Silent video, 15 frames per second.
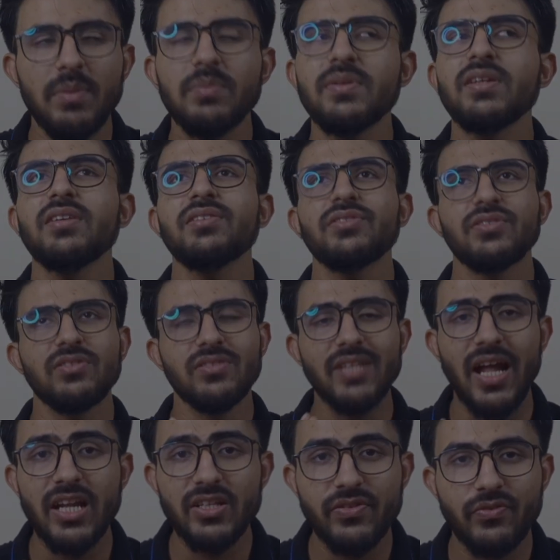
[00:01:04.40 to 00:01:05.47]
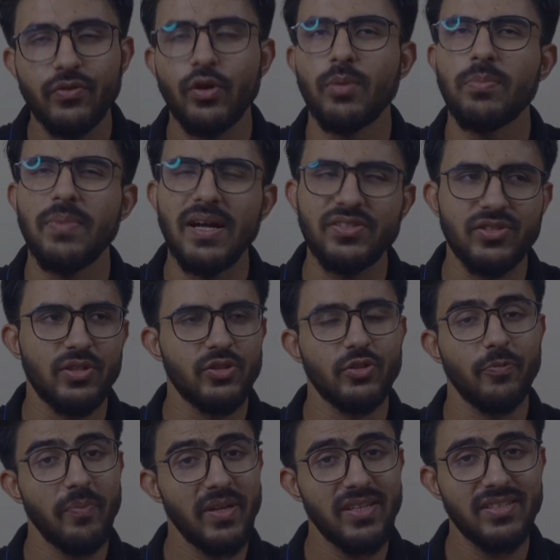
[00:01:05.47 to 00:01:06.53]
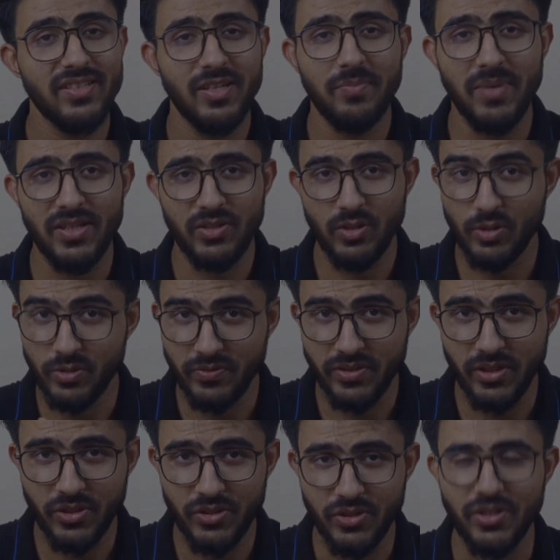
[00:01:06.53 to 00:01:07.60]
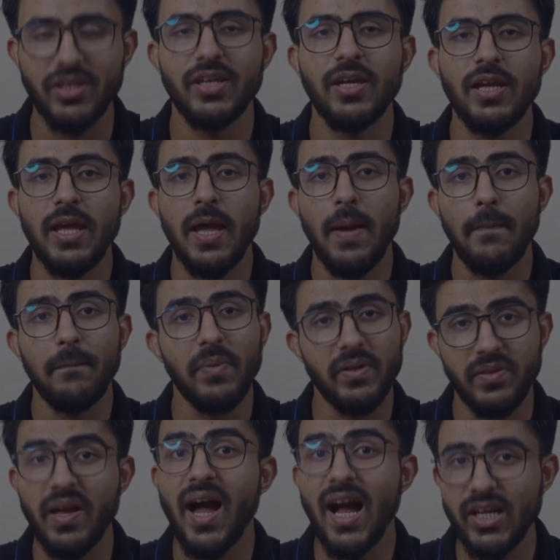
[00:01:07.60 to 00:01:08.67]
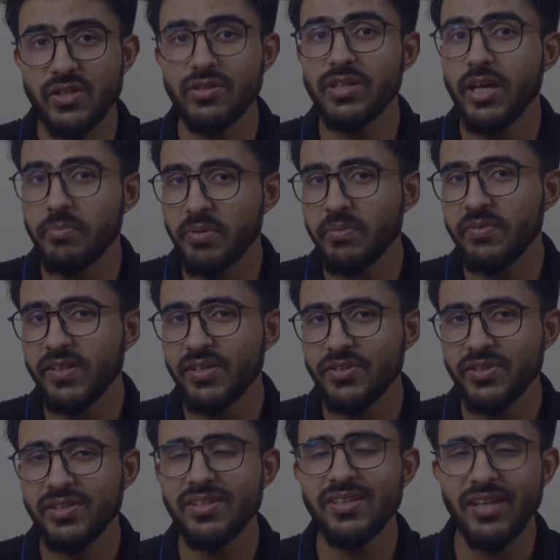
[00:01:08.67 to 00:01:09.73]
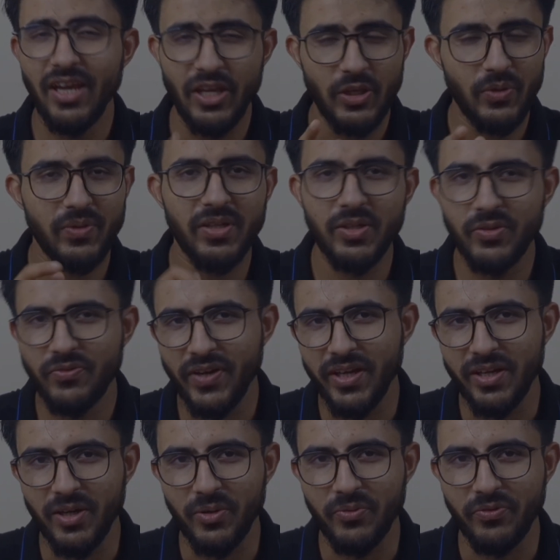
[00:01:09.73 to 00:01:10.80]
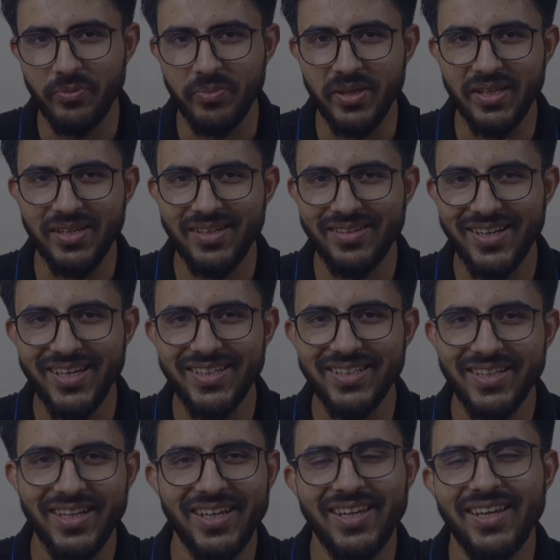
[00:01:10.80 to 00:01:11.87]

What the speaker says: MBBS stands for Bachelor's of Medicine and Bachelor's of Surgery. But the actual abbreviation, you need to find out for me, right?